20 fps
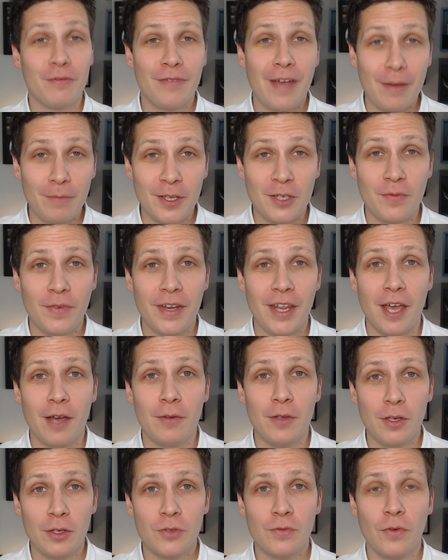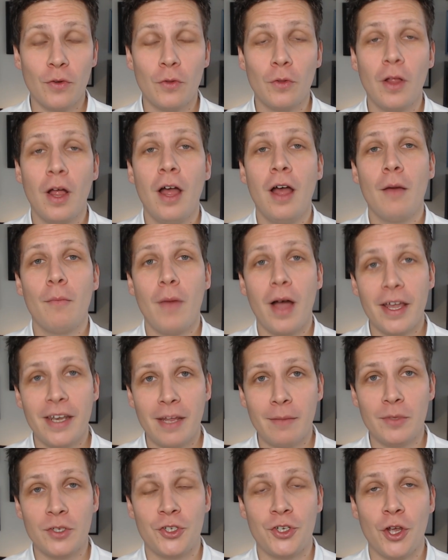found this video useful. My
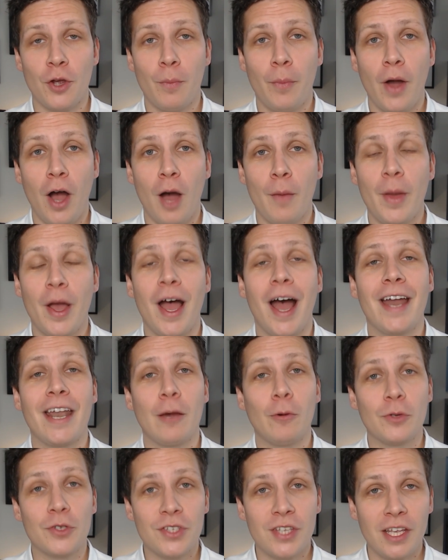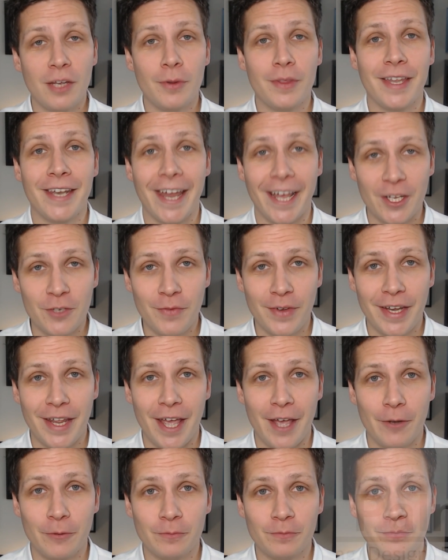name is Joe Palmer and I will see you in the next
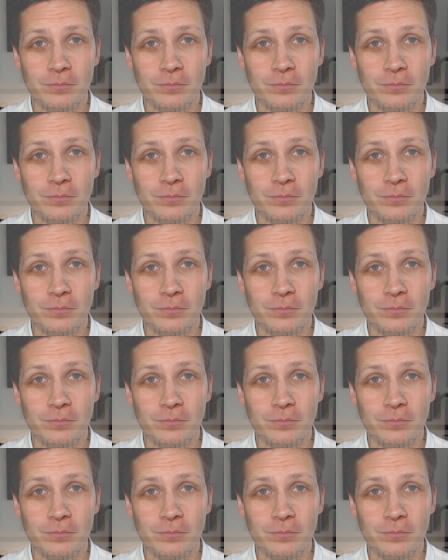video.